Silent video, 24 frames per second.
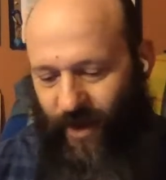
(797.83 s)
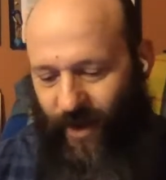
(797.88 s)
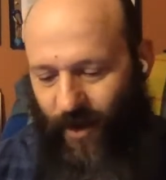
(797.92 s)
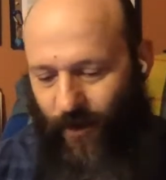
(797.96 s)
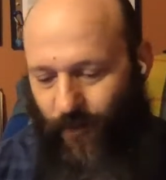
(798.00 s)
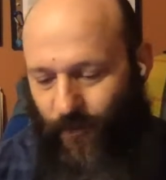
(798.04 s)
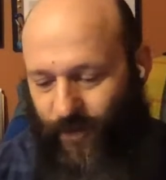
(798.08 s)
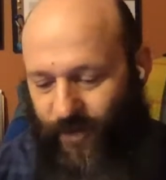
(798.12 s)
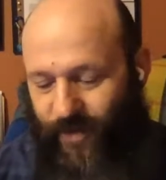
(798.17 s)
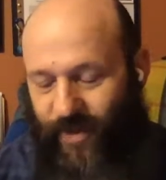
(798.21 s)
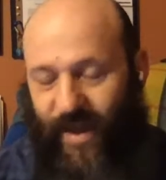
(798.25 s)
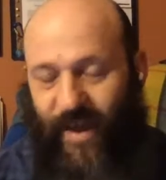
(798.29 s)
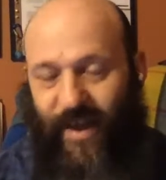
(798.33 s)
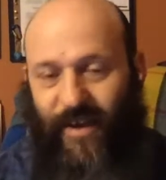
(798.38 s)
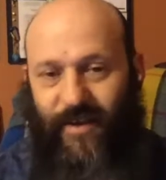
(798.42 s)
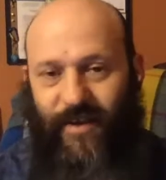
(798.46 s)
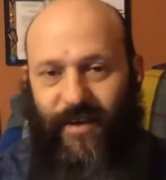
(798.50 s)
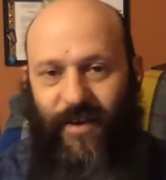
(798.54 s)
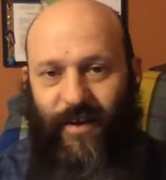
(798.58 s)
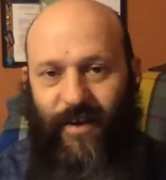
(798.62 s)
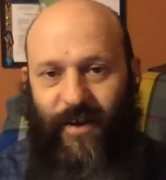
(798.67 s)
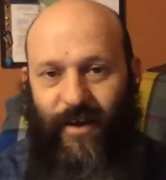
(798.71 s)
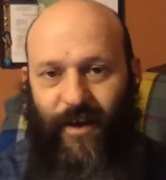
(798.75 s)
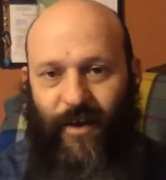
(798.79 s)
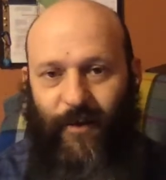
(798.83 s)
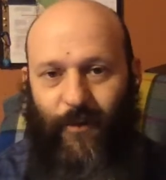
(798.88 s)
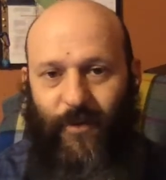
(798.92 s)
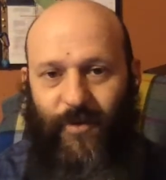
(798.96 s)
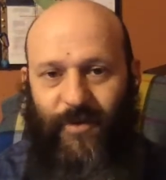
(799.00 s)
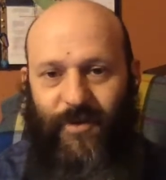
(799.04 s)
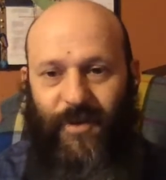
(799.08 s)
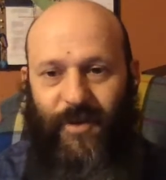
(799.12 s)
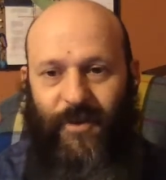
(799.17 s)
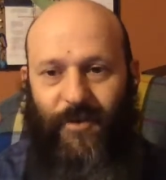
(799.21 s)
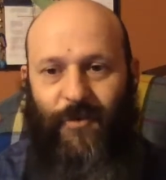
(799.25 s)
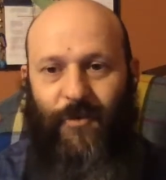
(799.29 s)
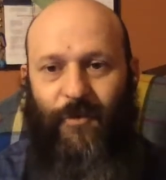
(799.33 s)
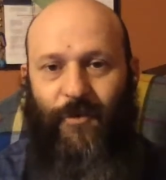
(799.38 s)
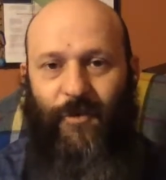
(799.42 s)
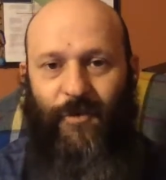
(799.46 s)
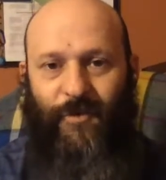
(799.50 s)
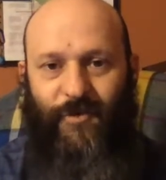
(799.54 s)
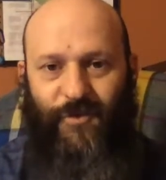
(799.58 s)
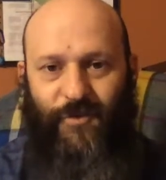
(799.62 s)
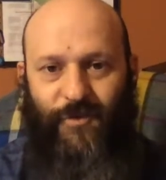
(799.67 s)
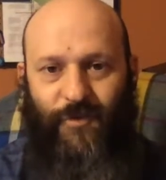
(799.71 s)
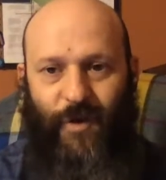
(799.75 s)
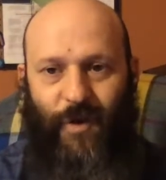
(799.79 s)
with that, I want to
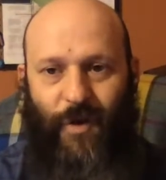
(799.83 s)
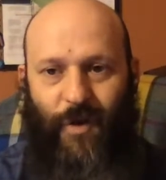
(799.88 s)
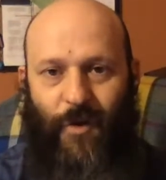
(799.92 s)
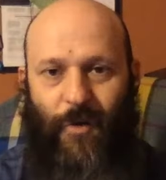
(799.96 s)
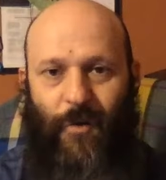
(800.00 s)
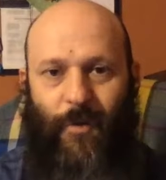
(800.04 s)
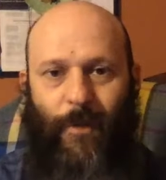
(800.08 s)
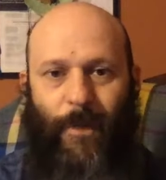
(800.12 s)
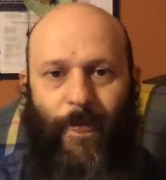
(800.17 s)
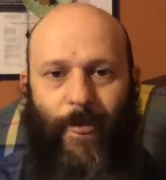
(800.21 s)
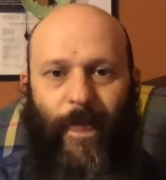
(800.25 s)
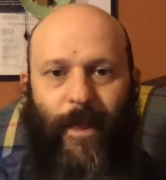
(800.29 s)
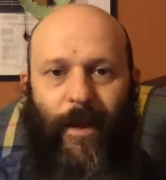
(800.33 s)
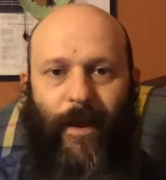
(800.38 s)
encourage you all